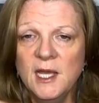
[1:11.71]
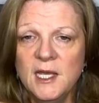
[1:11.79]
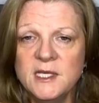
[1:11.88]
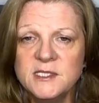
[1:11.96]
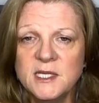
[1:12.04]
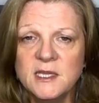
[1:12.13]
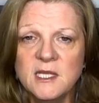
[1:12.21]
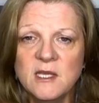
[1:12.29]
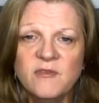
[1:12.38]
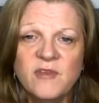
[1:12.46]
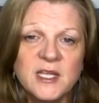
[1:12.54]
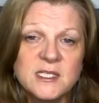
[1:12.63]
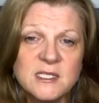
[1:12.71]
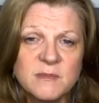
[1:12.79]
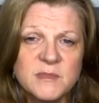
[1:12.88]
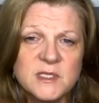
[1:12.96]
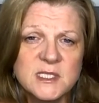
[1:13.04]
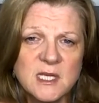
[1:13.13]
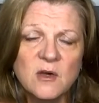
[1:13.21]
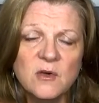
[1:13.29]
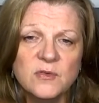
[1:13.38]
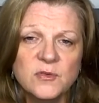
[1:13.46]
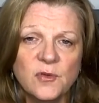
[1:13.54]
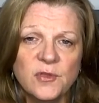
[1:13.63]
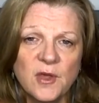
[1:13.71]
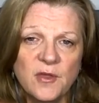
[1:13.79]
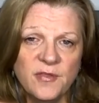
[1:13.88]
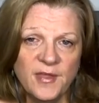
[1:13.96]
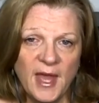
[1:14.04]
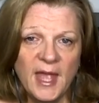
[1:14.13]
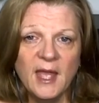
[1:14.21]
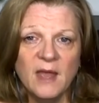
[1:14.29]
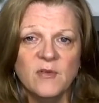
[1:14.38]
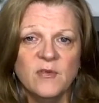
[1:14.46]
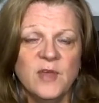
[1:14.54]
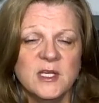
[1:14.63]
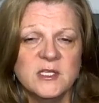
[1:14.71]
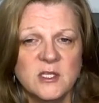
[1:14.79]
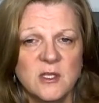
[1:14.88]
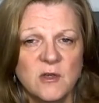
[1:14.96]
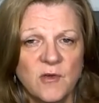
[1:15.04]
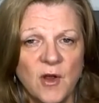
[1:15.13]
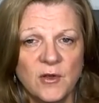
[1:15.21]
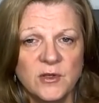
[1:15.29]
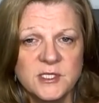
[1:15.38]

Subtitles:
is that the events themselves, although they have effects on their own,